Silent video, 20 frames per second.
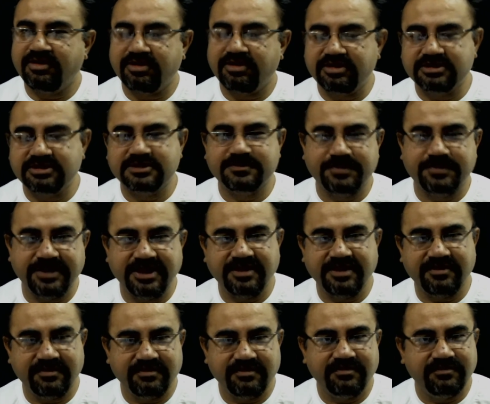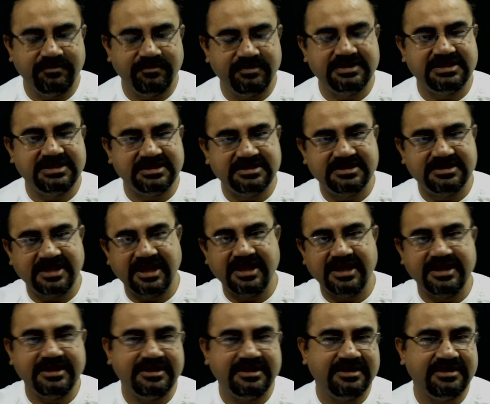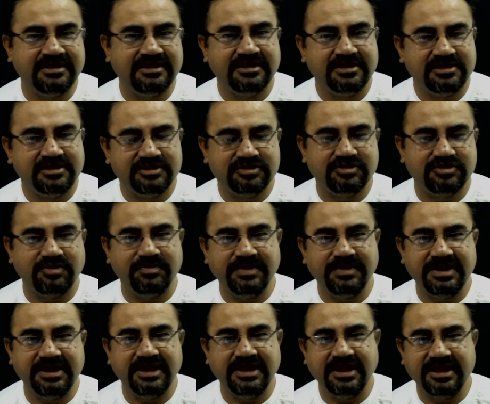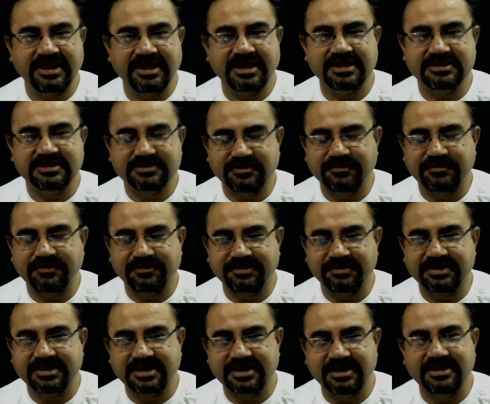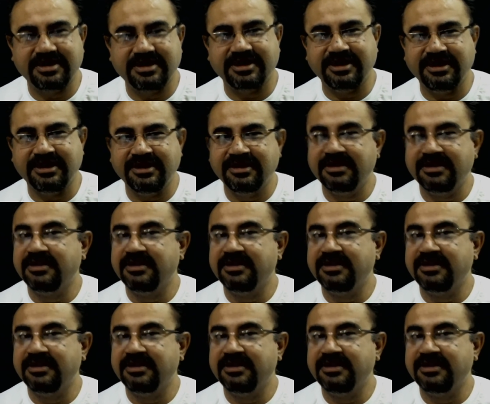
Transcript: hot spring which is there in so many areas of our country,